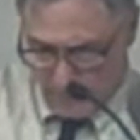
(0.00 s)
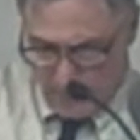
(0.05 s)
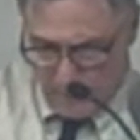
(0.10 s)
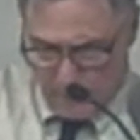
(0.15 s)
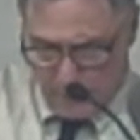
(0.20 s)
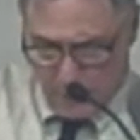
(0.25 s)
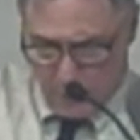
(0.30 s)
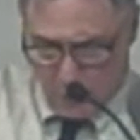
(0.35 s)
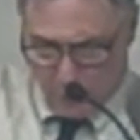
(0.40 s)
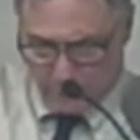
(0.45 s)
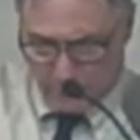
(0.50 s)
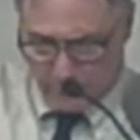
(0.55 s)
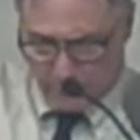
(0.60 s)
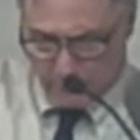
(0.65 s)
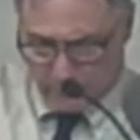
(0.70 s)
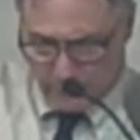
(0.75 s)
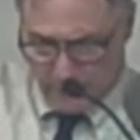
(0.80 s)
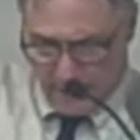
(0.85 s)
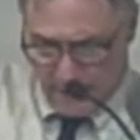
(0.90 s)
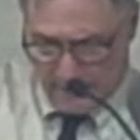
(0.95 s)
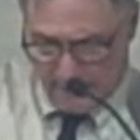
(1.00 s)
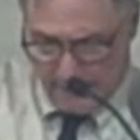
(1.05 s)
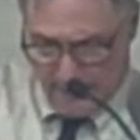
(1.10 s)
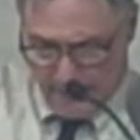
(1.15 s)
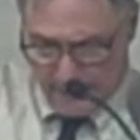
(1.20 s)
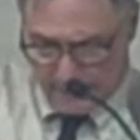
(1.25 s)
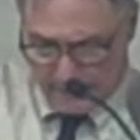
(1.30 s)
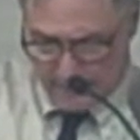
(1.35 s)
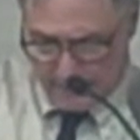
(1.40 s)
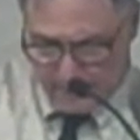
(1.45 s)
Let me also say
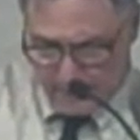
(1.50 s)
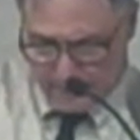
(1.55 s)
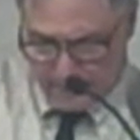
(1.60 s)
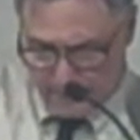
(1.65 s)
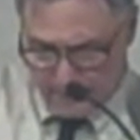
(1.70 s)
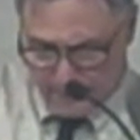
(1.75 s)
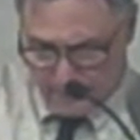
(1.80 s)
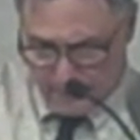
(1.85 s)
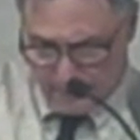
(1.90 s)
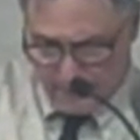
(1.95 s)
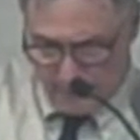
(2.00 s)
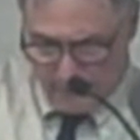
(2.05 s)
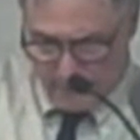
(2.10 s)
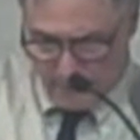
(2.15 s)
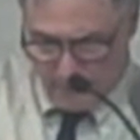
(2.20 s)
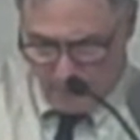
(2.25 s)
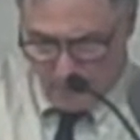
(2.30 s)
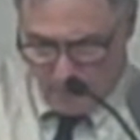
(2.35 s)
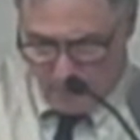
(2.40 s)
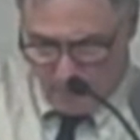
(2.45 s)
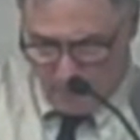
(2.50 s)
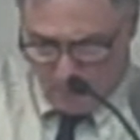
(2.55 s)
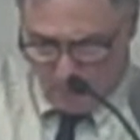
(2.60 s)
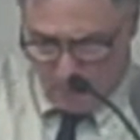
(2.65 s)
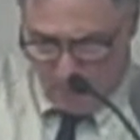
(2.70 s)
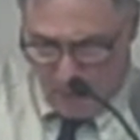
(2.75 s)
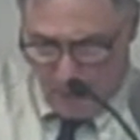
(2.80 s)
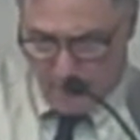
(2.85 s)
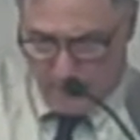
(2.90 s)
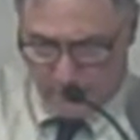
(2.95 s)
that a
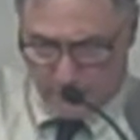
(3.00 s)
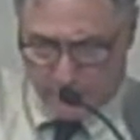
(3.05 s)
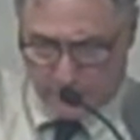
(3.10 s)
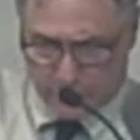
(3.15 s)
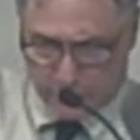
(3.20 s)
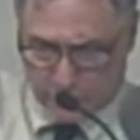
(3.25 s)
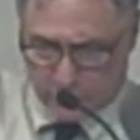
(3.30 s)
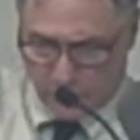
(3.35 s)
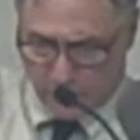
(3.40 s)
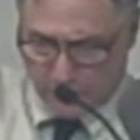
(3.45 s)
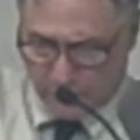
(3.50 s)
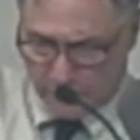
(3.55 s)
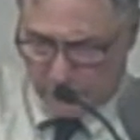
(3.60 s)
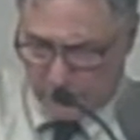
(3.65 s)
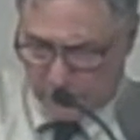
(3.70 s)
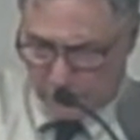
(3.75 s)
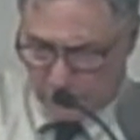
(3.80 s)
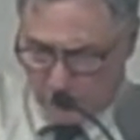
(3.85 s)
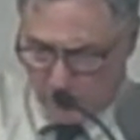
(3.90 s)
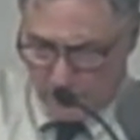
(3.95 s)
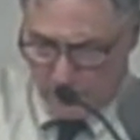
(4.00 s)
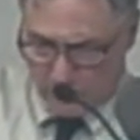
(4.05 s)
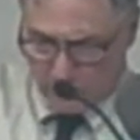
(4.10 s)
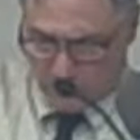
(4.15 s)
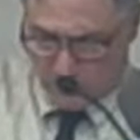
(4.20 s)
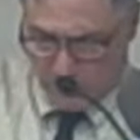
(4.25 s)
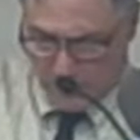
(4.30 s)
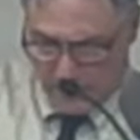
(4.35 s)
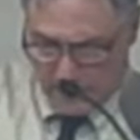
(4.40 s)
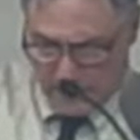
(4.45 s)
lot of surface is going
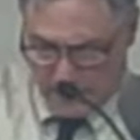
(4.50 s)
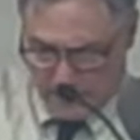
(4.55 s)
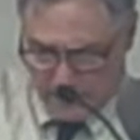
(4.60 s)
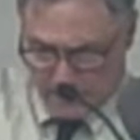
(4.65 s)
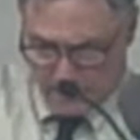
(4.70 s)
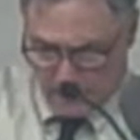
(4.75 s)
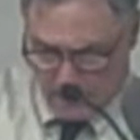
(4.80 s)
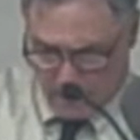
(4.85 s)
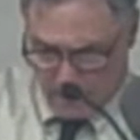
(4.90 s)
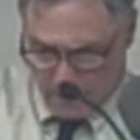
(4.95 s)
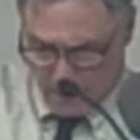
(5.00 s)
to be